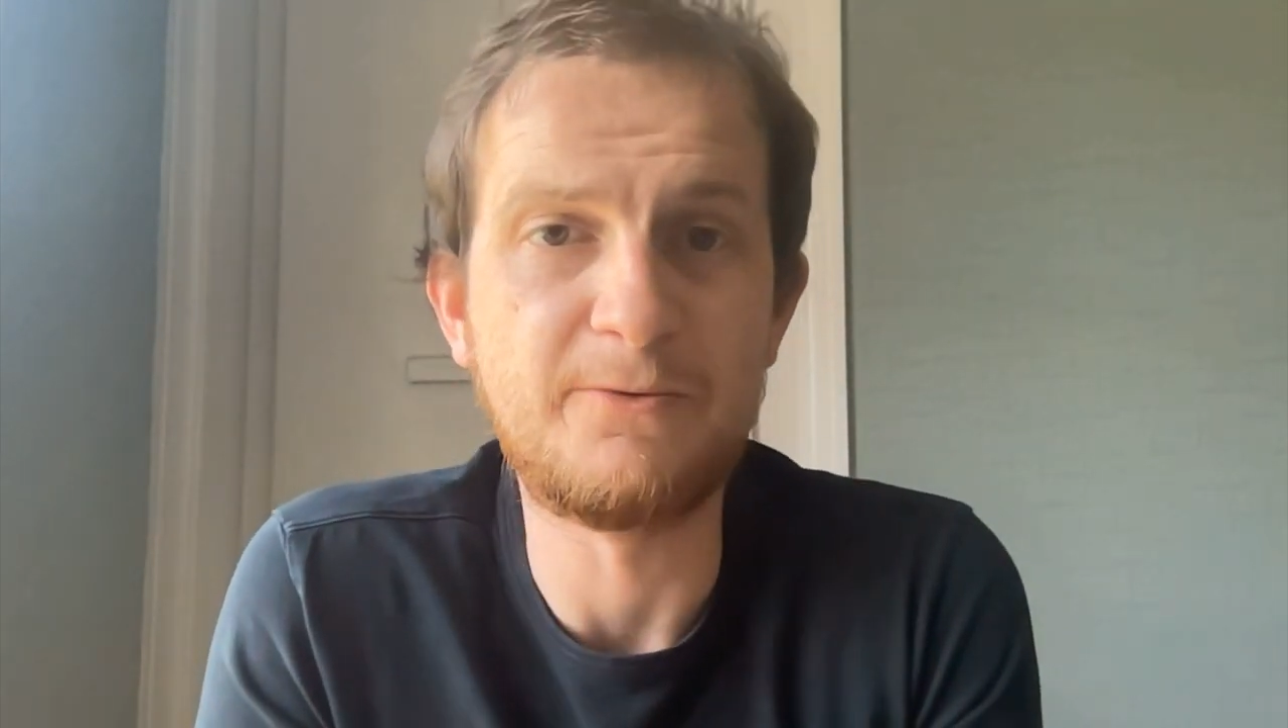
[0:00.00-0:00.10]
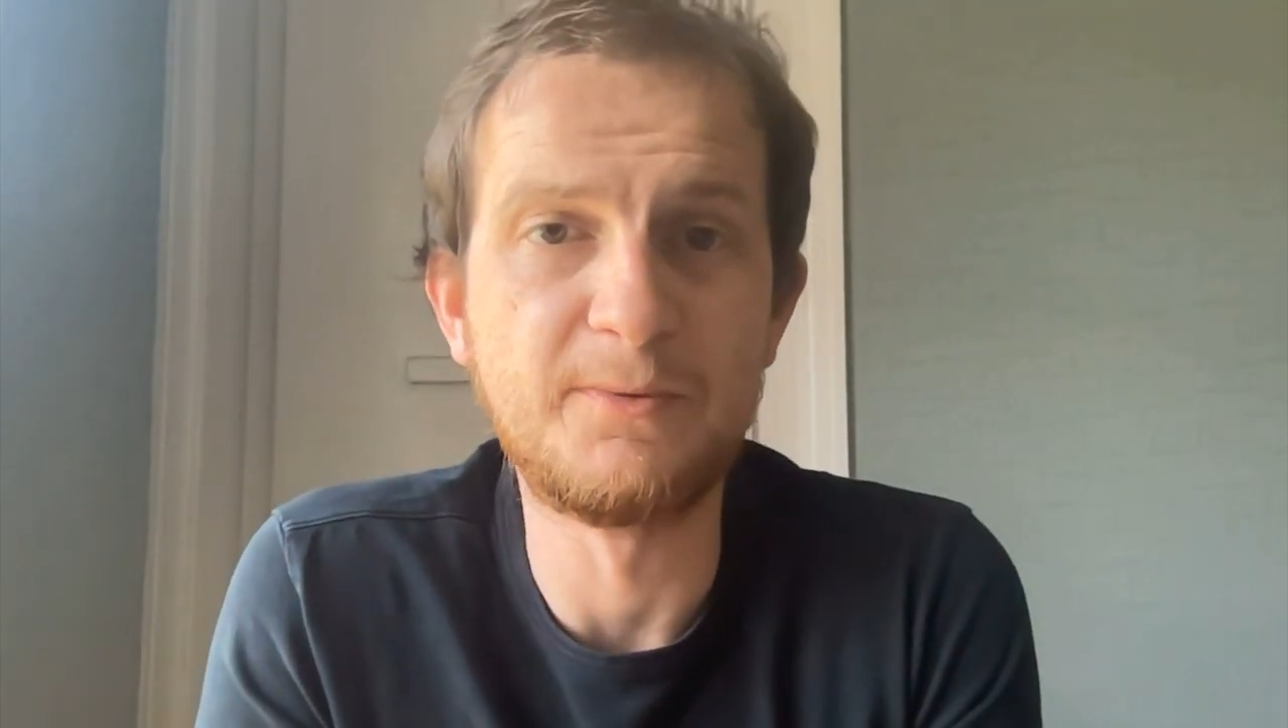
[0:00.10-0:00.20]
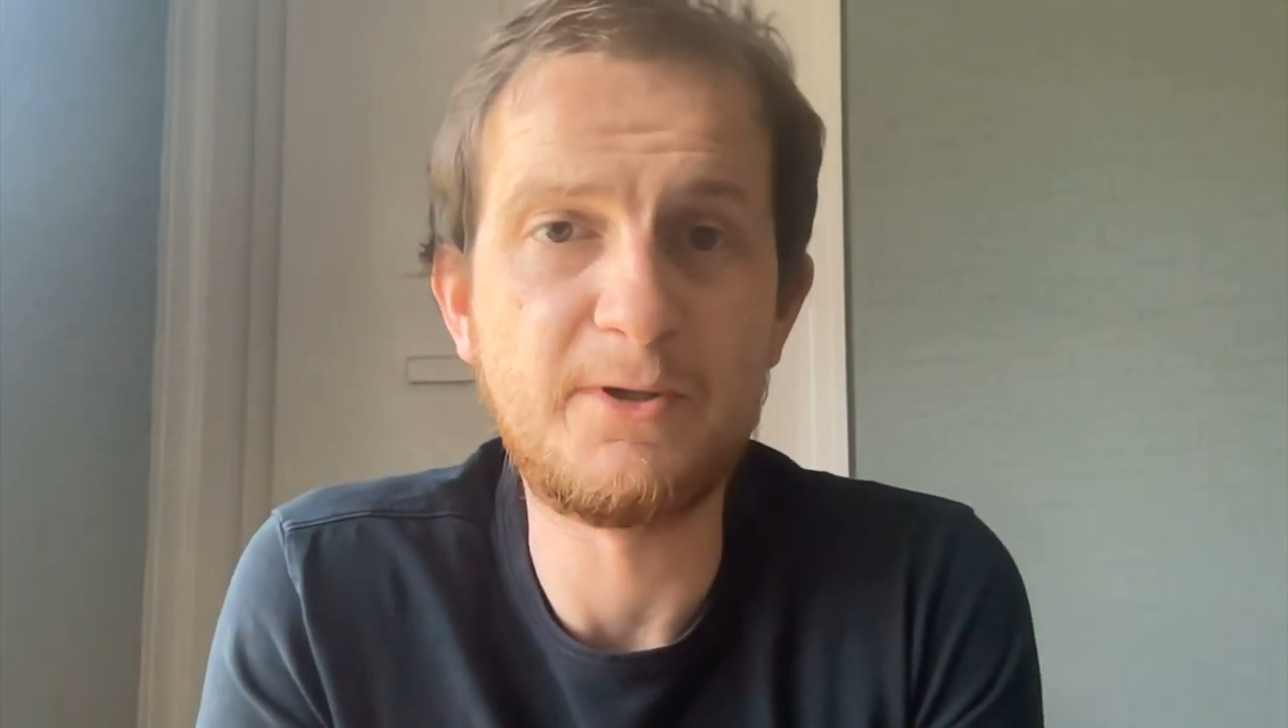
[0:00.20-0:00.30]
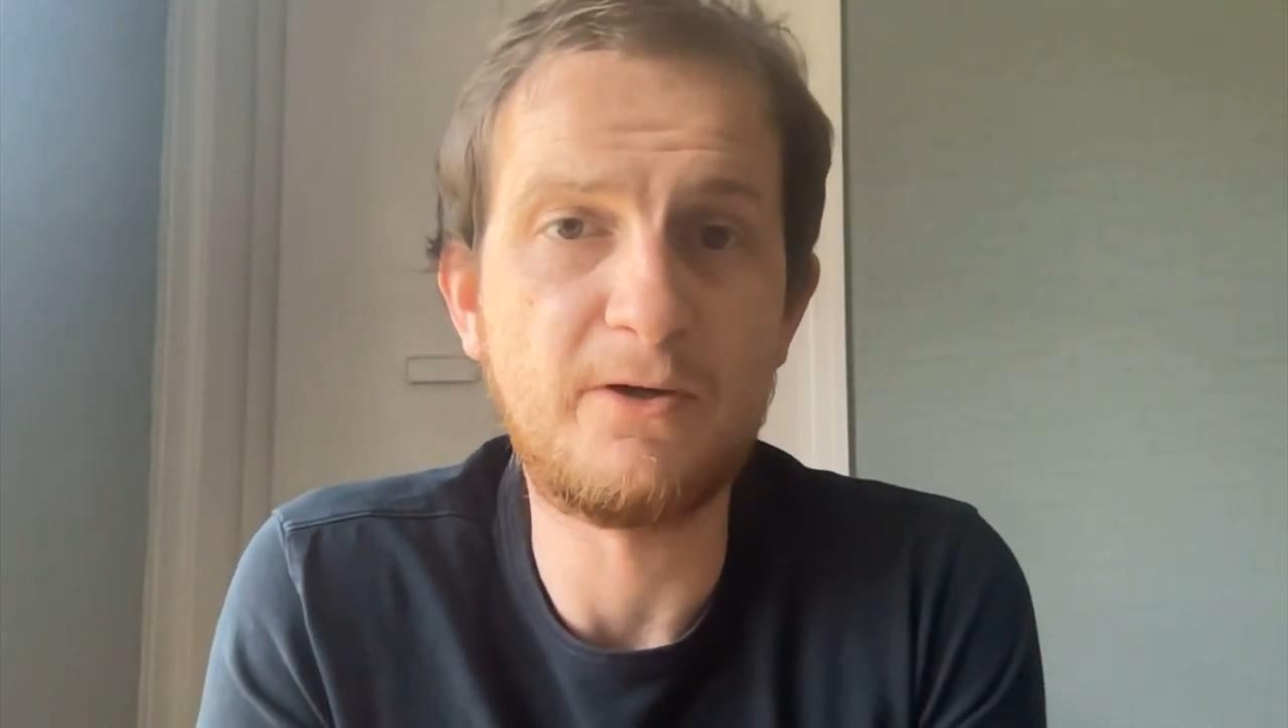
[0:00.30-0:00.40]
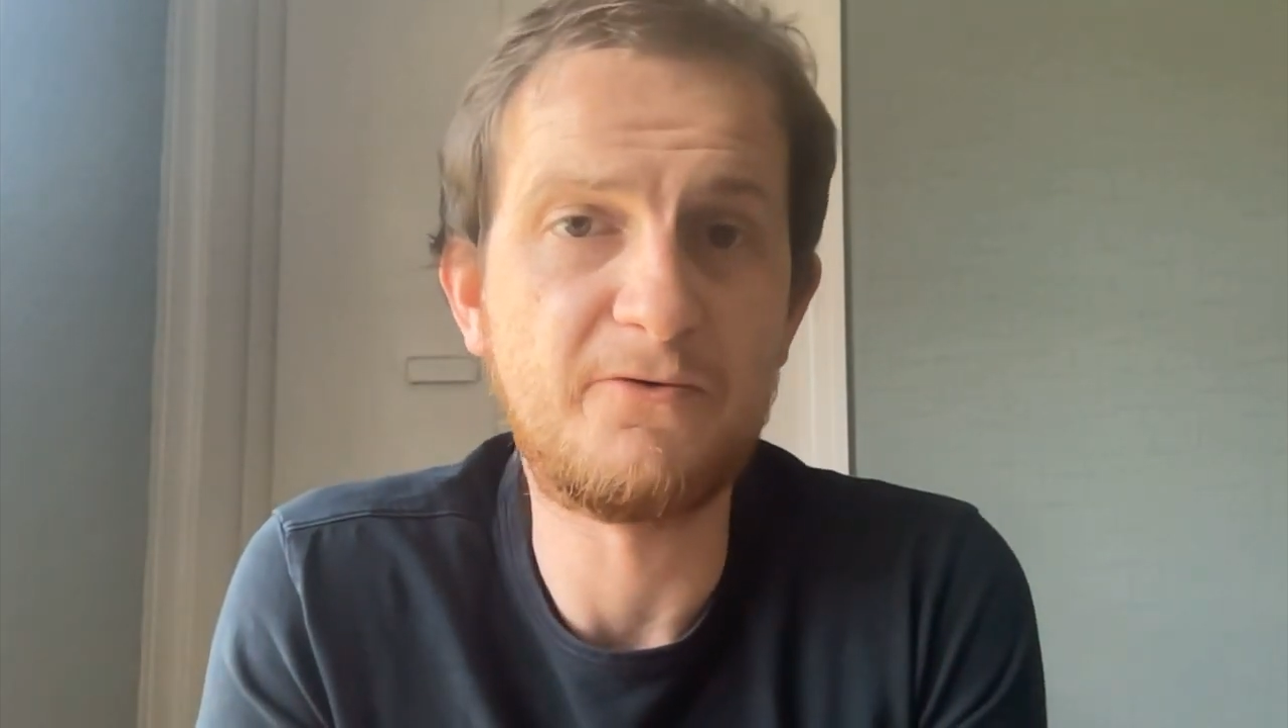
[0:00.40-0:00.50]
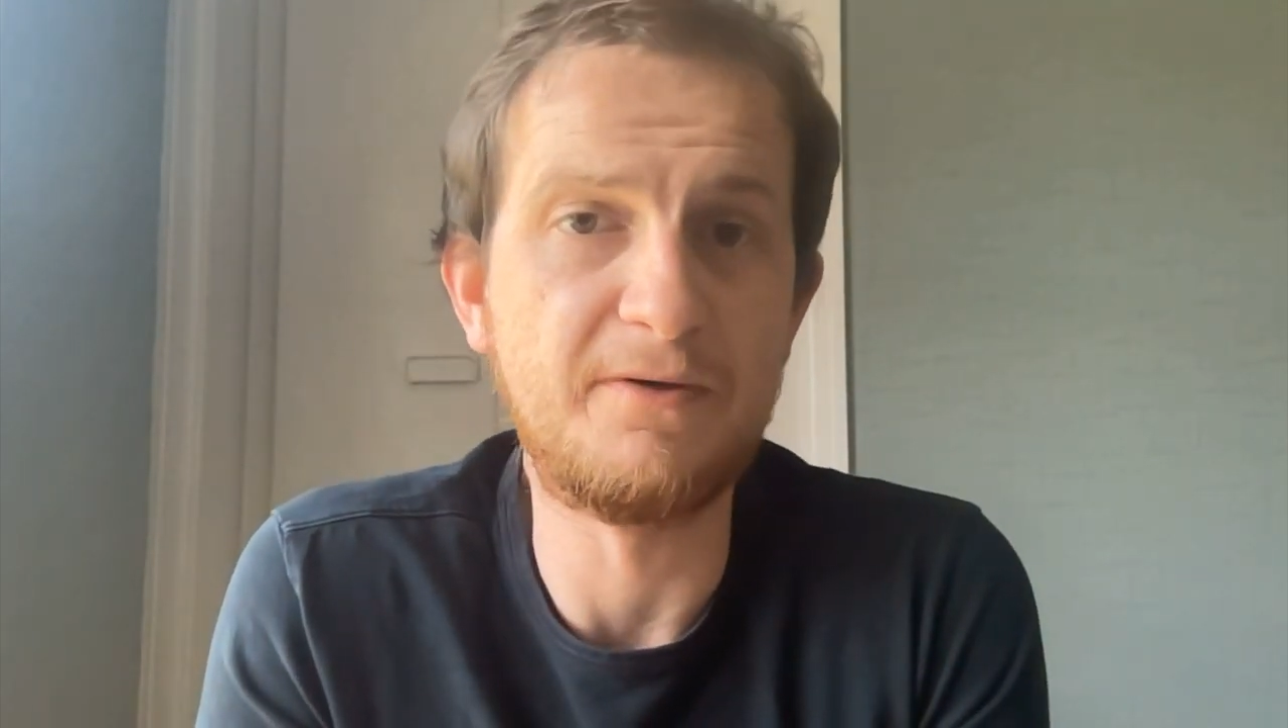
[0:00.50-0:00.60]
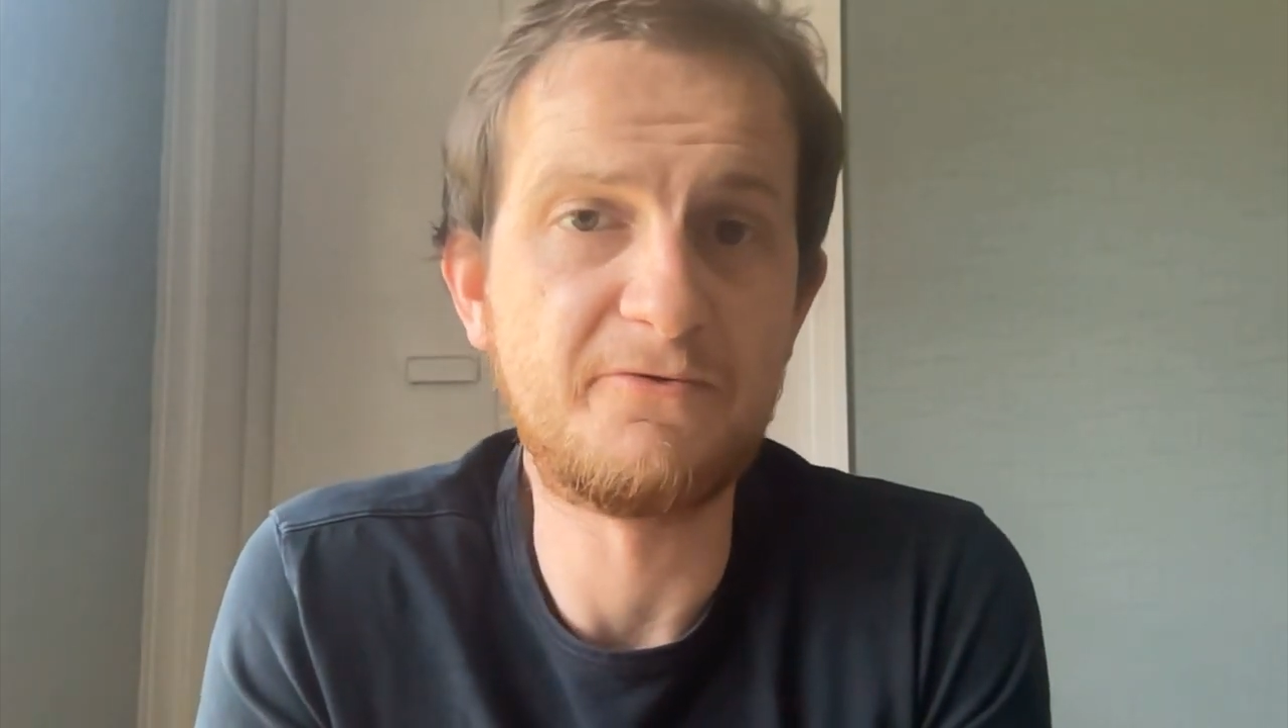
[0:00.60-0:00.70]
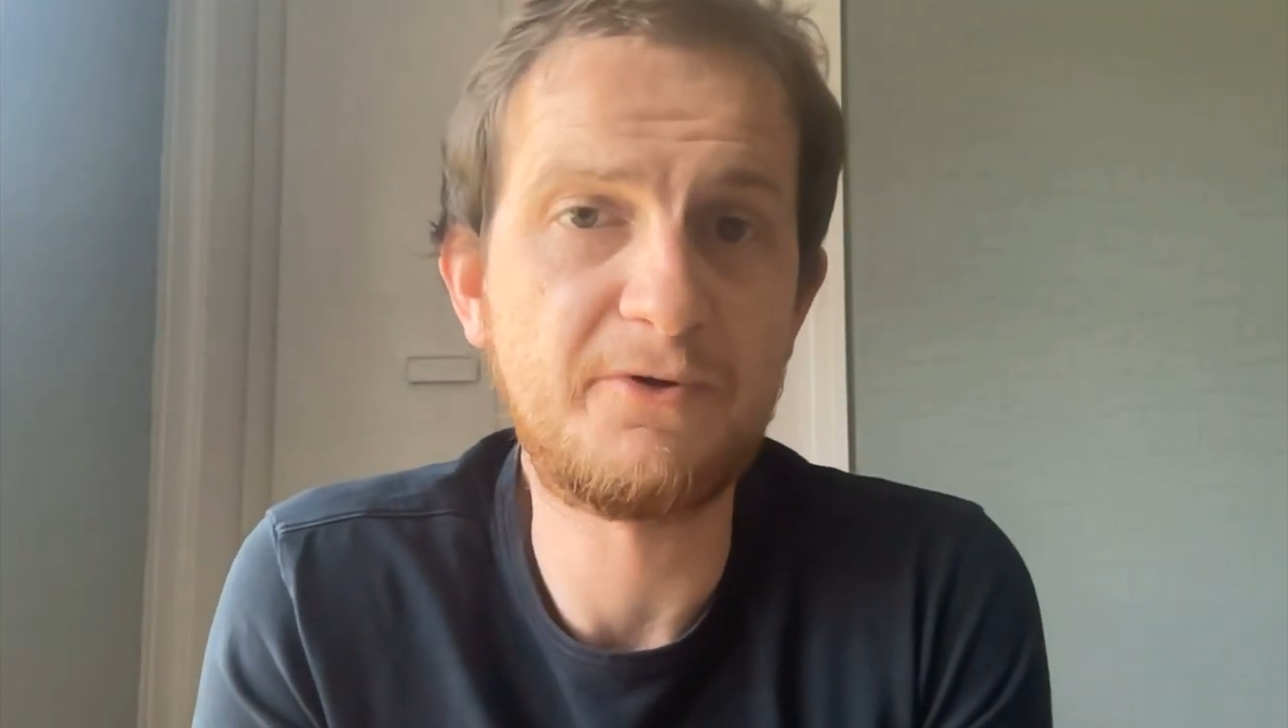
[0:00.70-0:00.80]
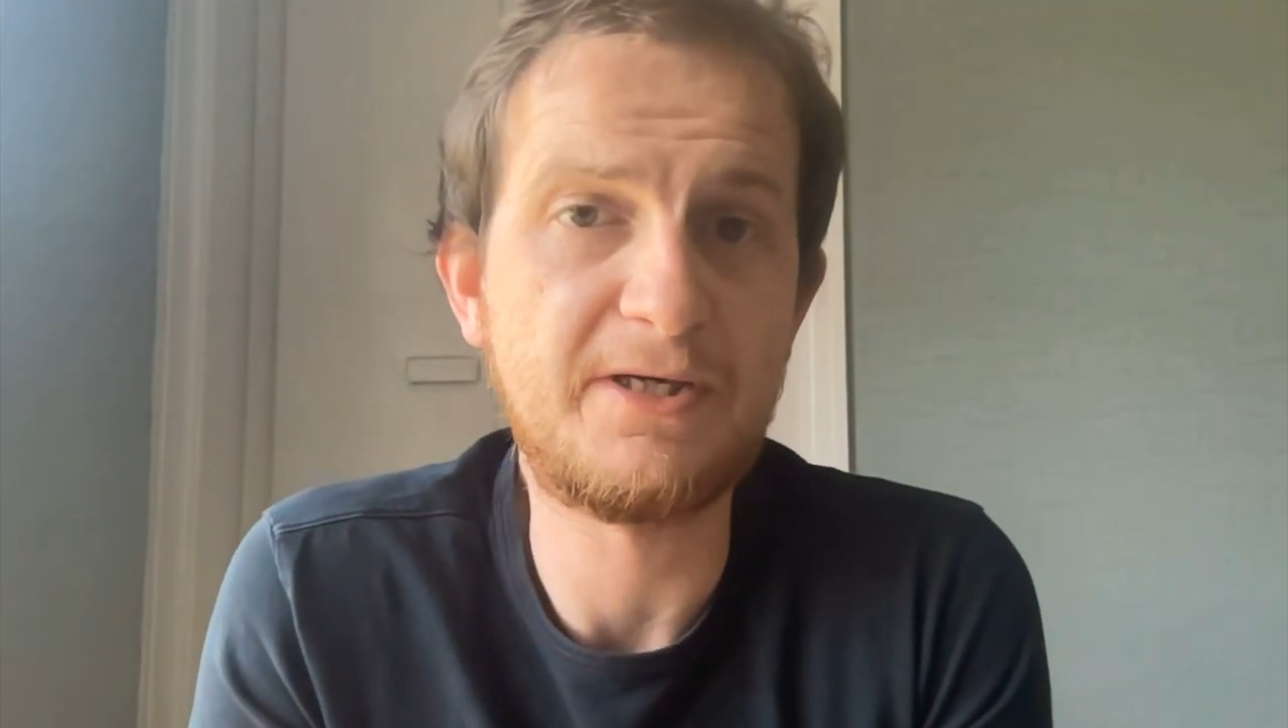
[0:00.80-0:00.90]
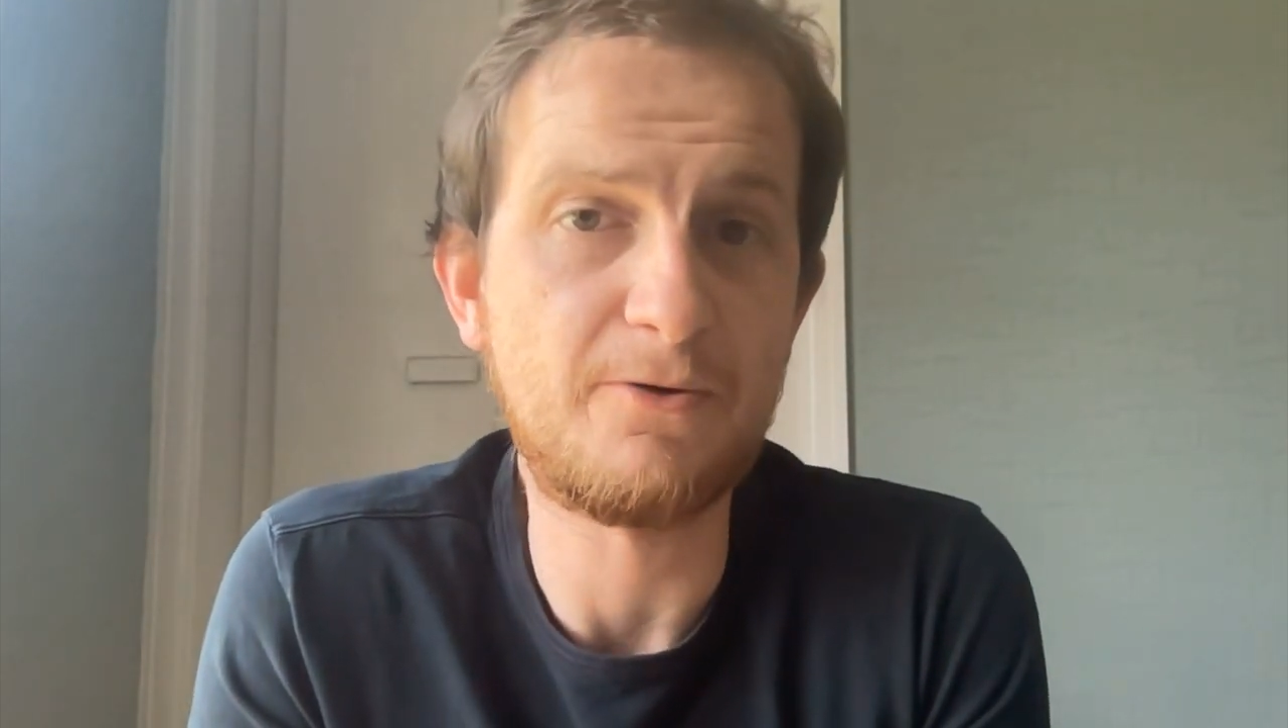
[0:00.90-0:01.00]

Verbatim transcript: we'll be offering free